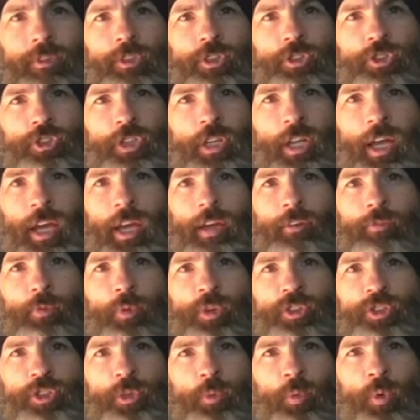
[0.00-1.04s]
She gave
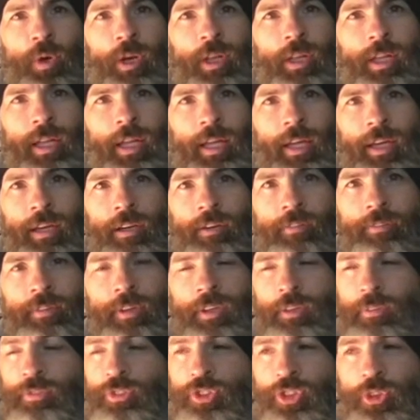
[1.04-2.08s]
what she wanted to give, and
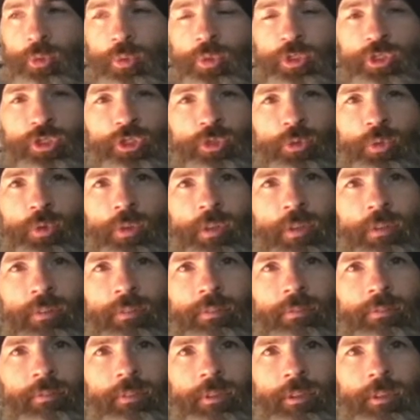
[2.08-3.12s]
if she was short,
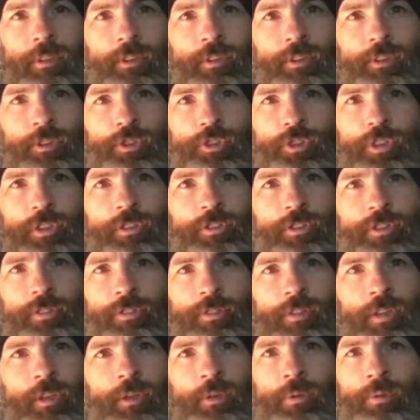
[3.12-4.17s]
she'd
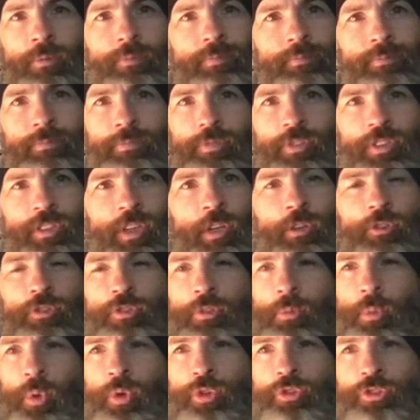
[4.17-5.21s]
just go sell
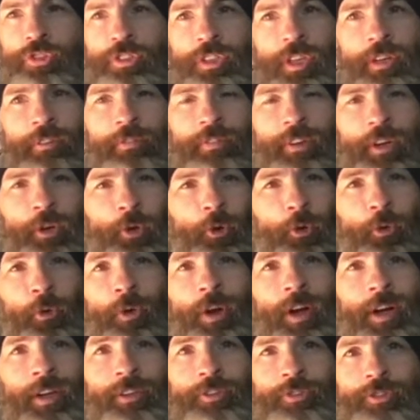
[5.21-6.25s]
some more stuff at her
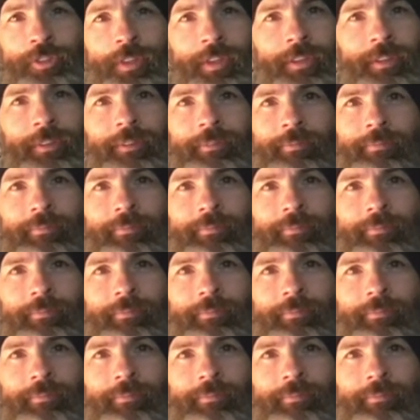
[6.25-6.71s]
garage sale.